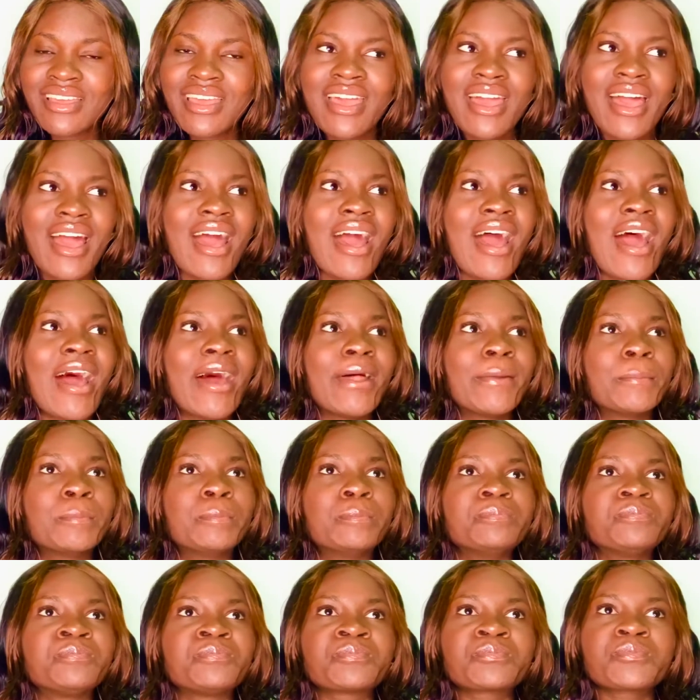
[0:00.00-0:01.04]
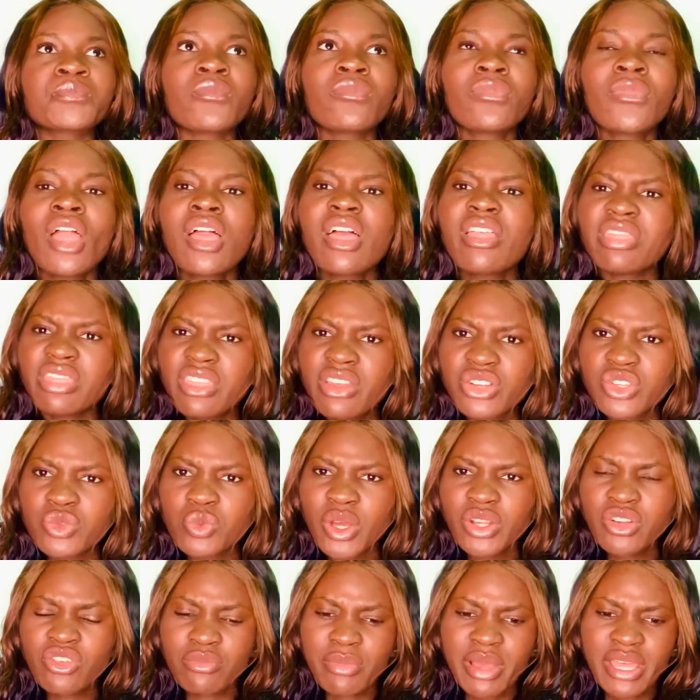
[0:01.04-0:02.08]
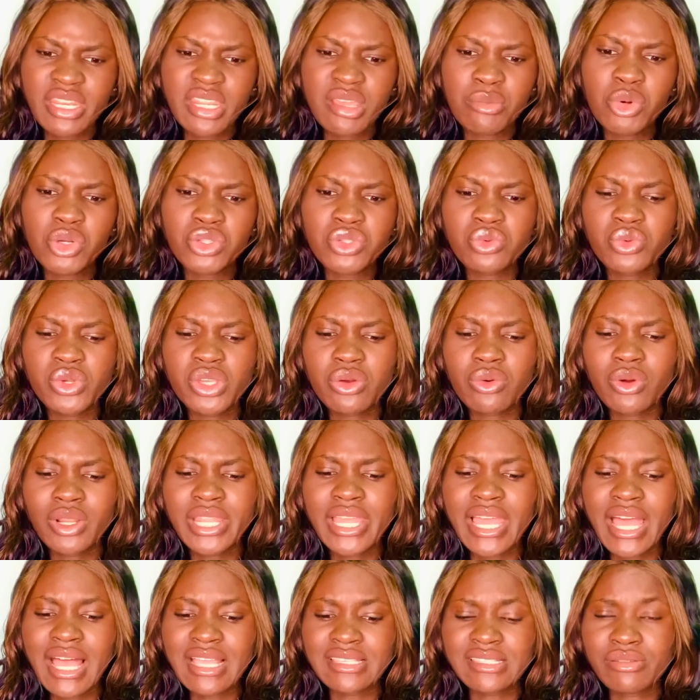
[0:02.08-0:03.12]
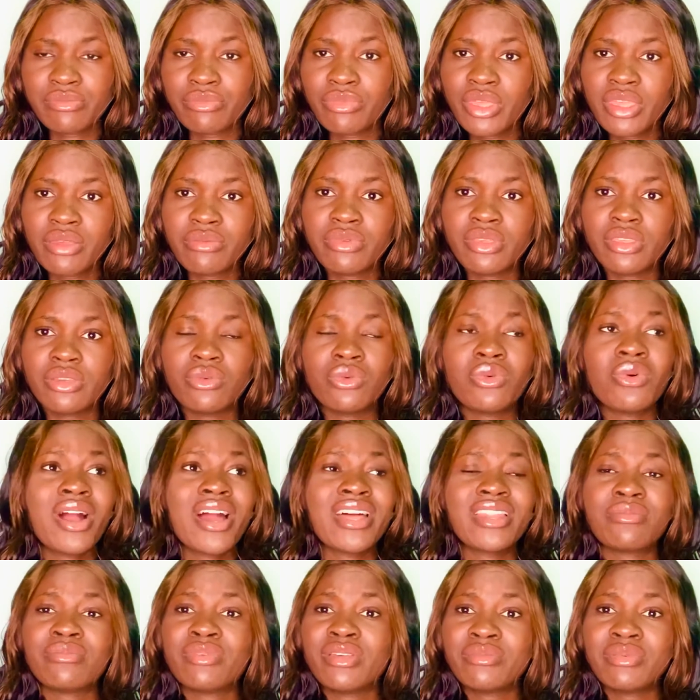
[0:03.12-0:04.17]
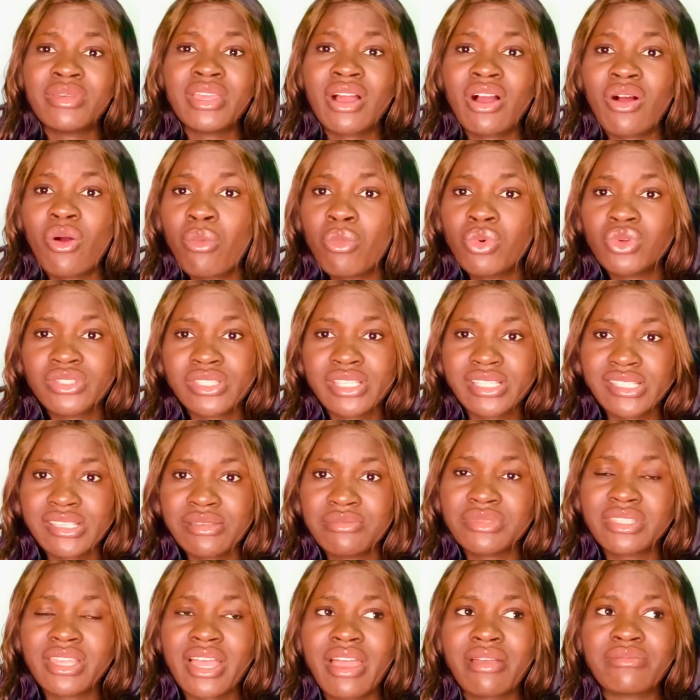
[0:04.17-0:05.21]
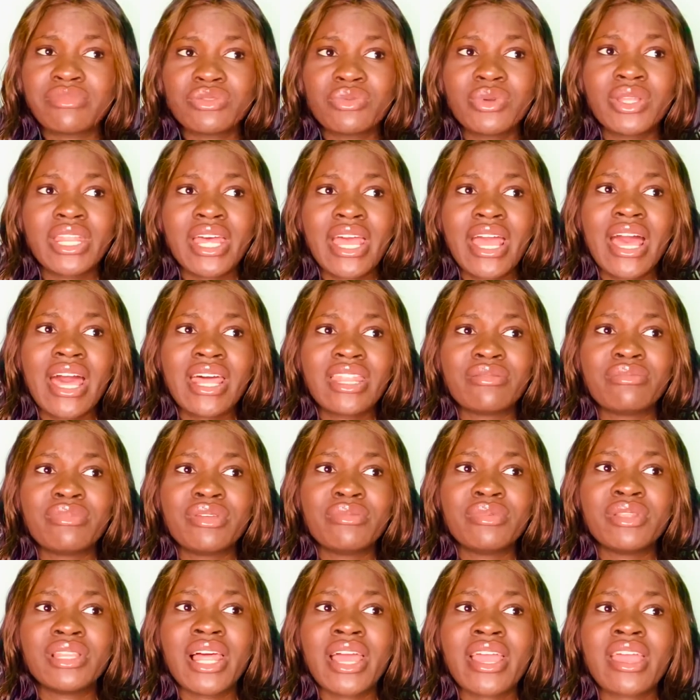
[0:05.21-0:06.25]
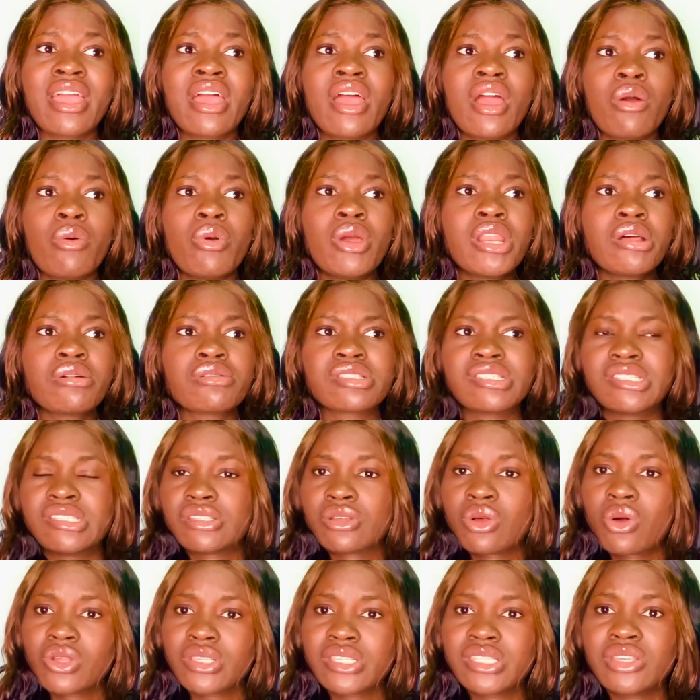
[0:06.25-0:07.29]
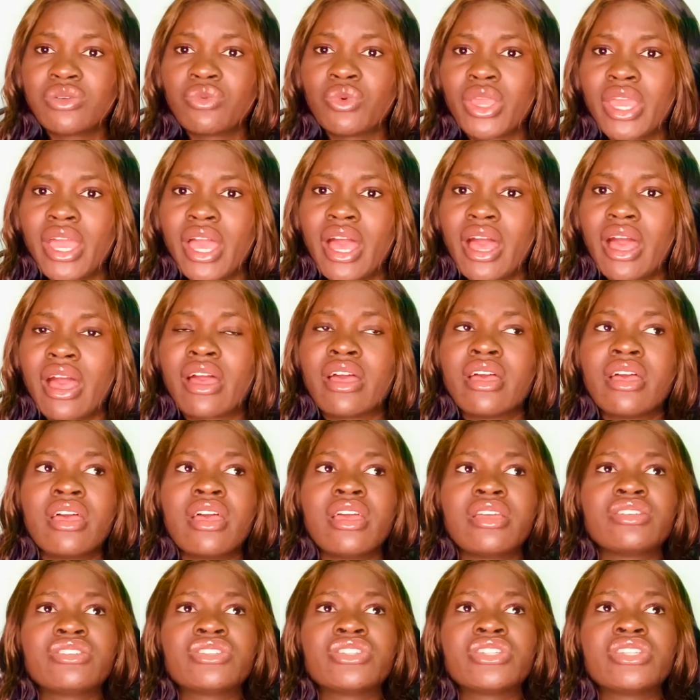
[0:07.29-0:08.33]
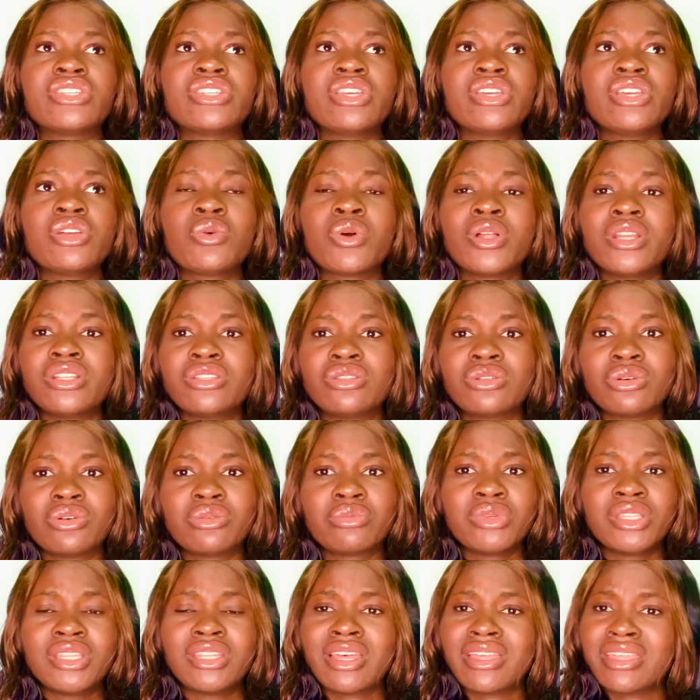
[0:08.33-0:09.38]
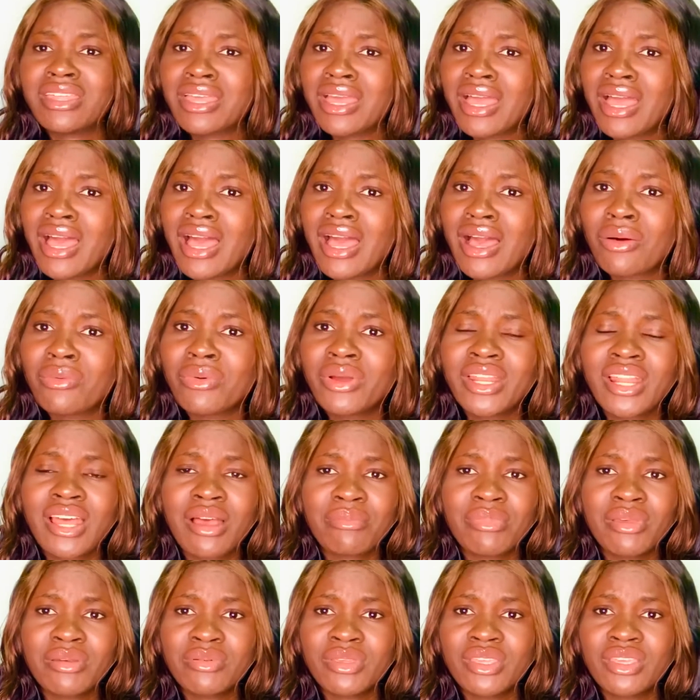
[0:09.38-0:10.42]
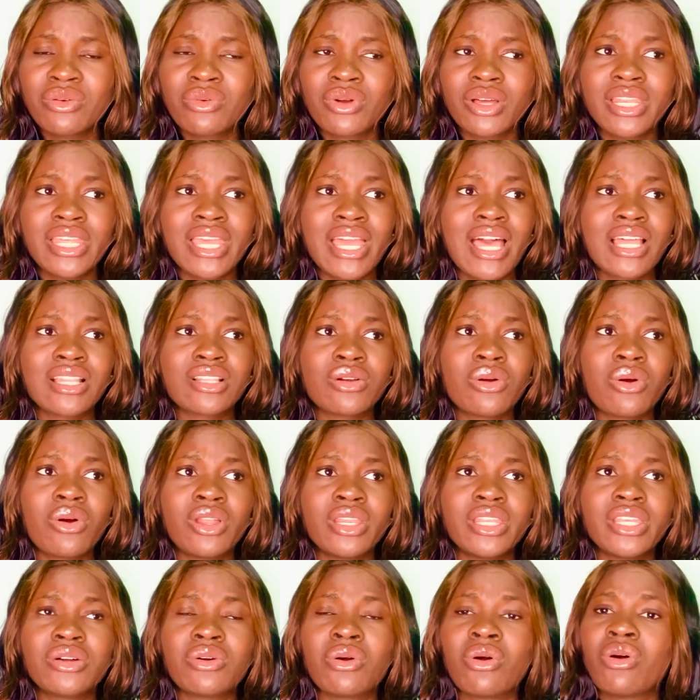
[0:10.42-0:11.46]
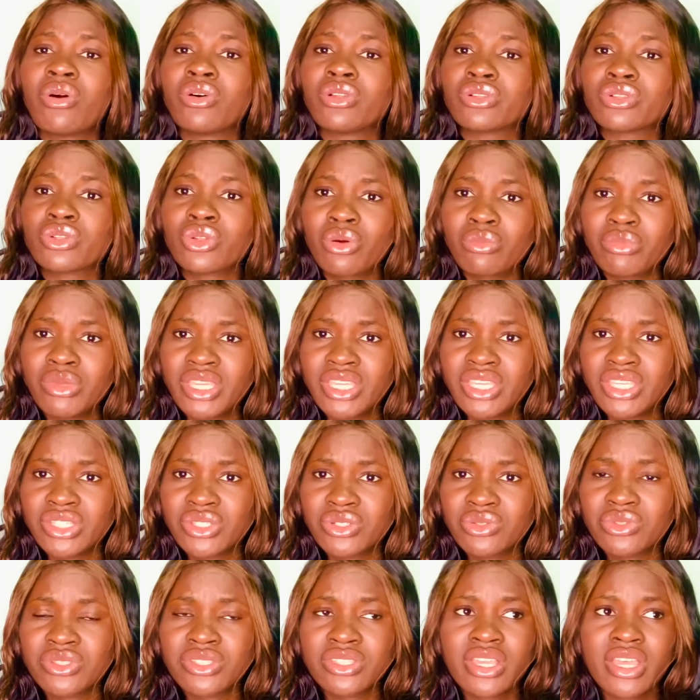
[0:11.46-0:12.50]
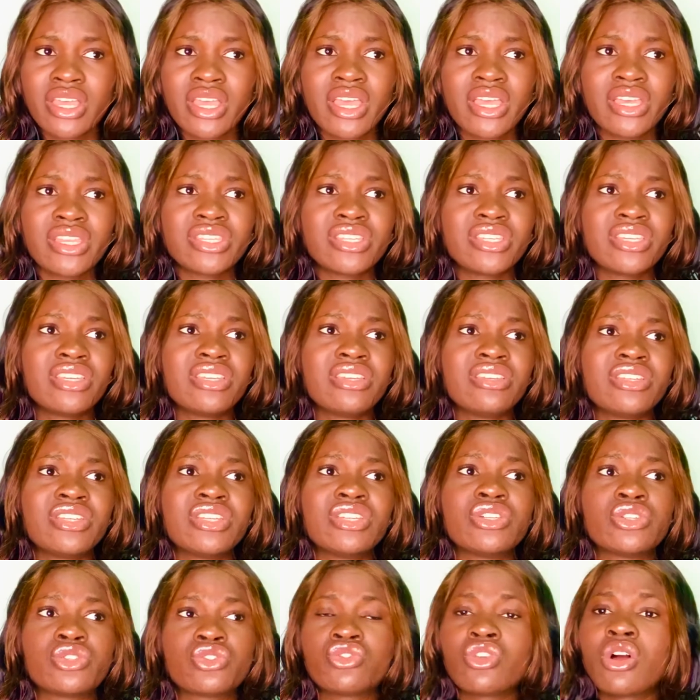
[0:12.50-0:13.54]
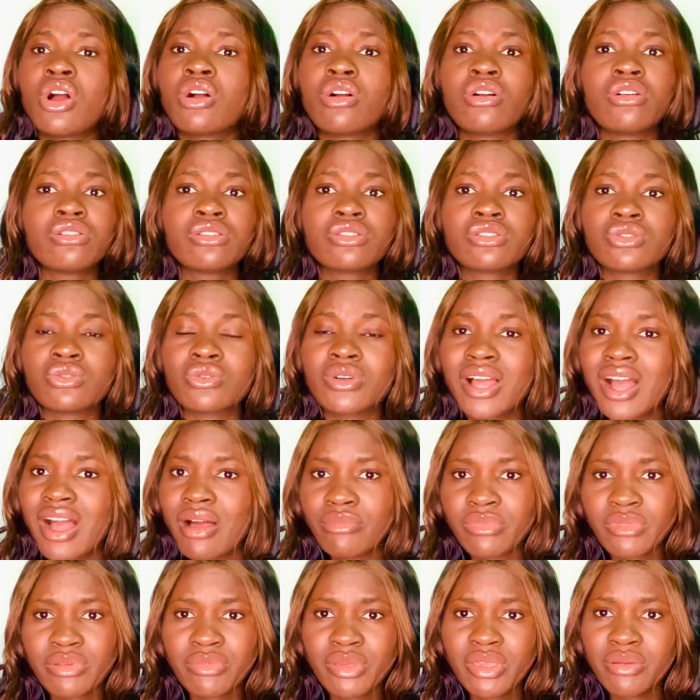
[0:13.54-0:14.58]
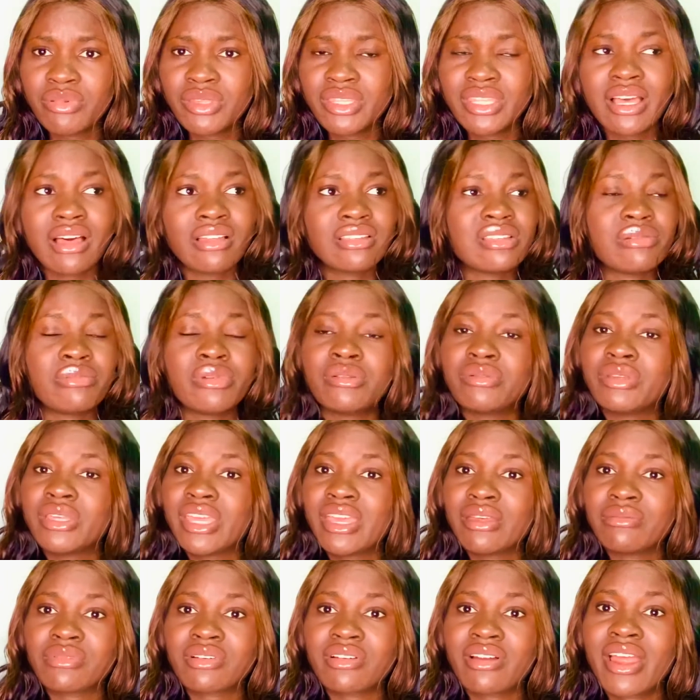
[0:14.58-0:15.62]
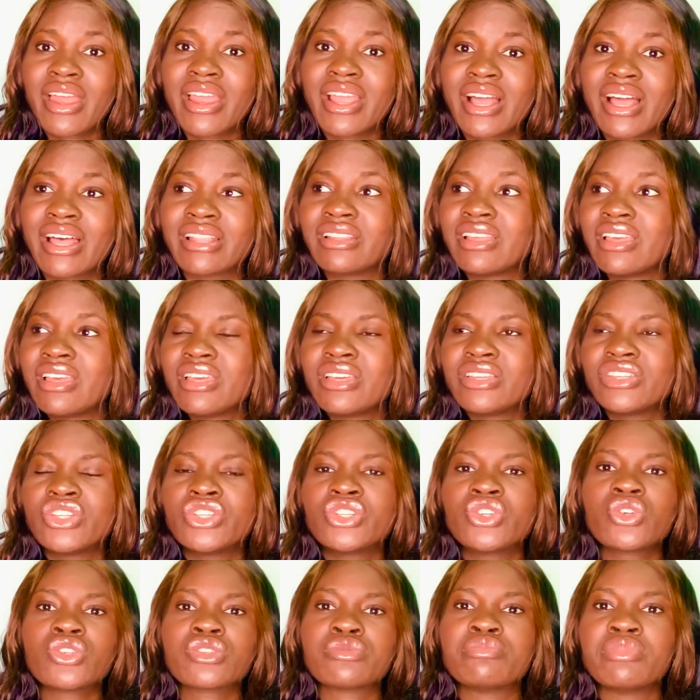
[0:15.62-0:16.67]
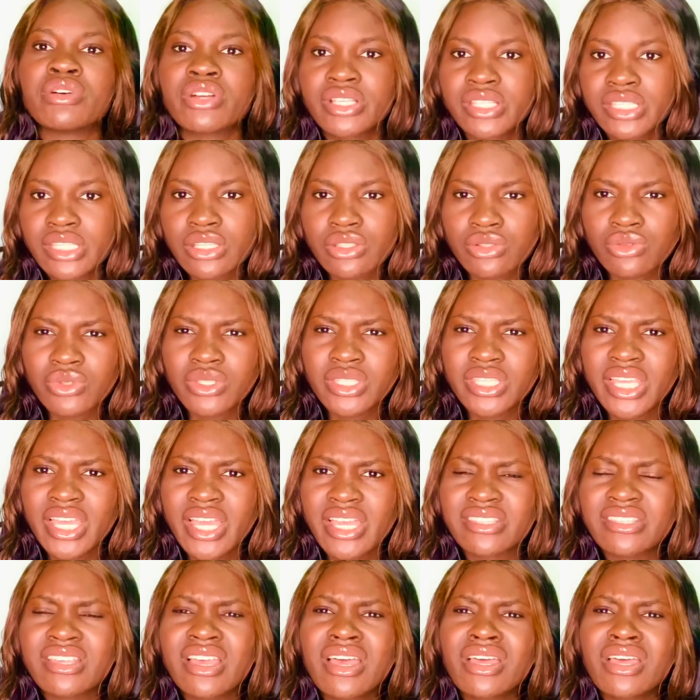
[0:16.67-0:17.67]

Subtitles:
And there is one of my neighbors who equally has a baby, who had a baby almost the same times when I had a baby. Like, when I was discussing with her, she equally told me that, yeah, when her baby equally had colic or tummy issues, she struggled to calm the baby down. The baby kept crying and she just burst into tears.